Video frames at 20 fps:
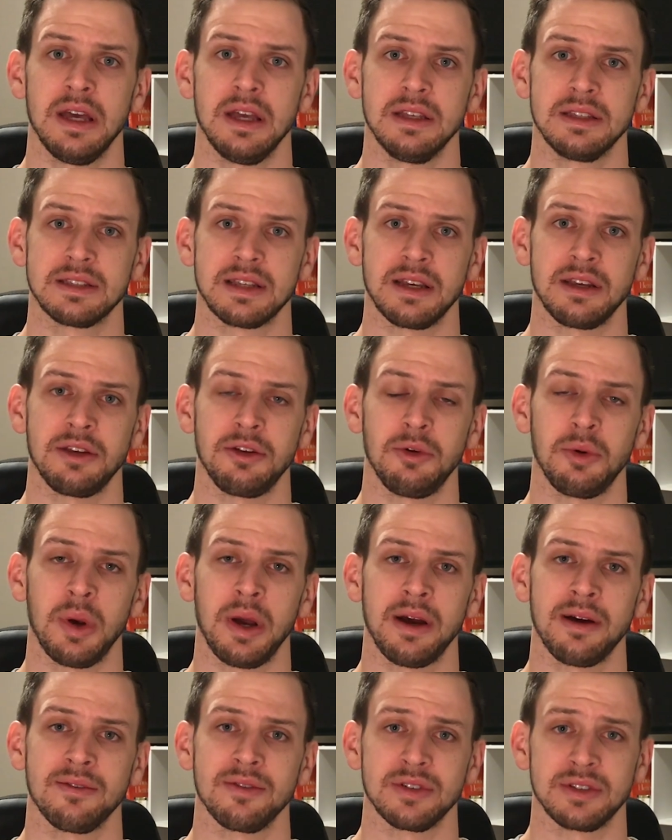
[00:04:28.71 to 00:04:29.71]
say you
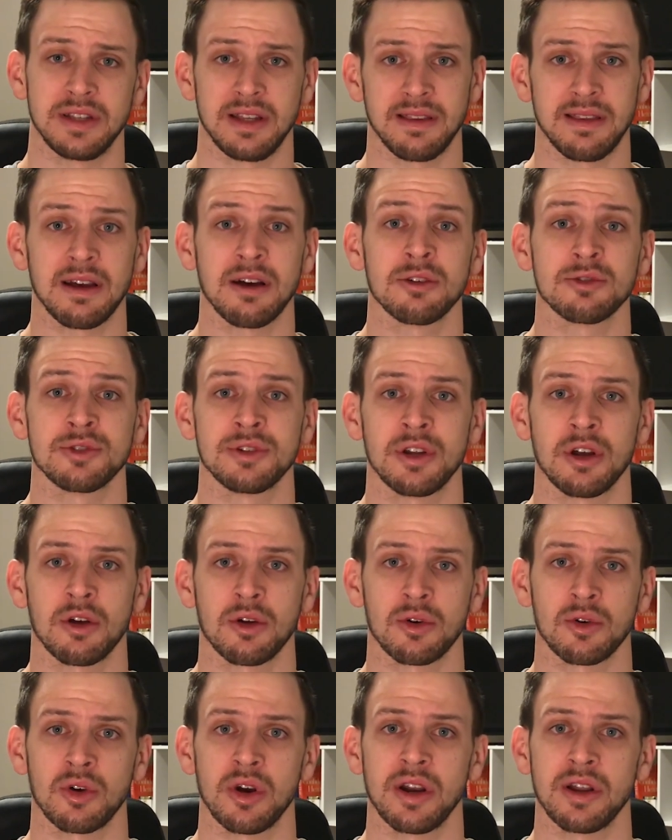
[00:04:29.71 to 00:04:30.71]
have a
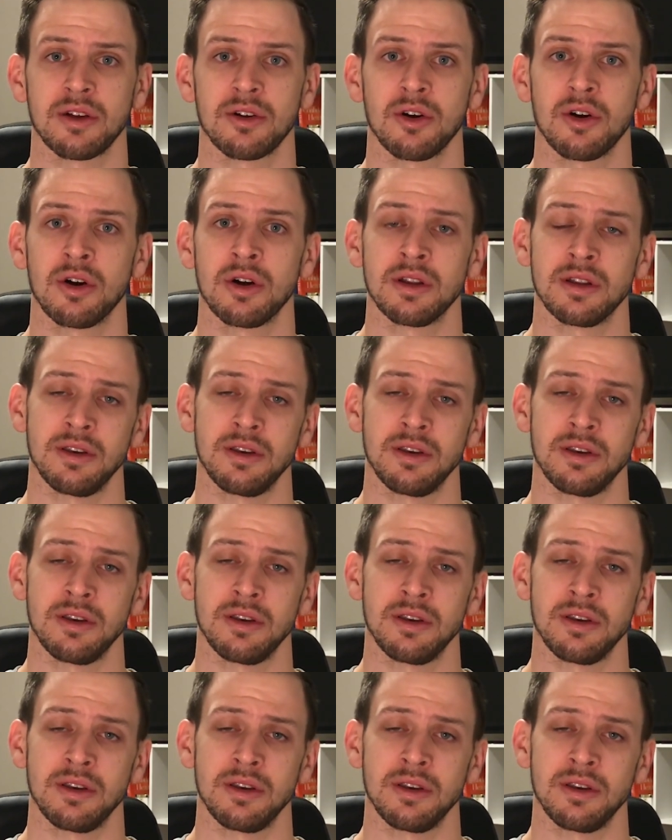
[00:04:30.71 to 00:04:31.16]
$10,000 credit card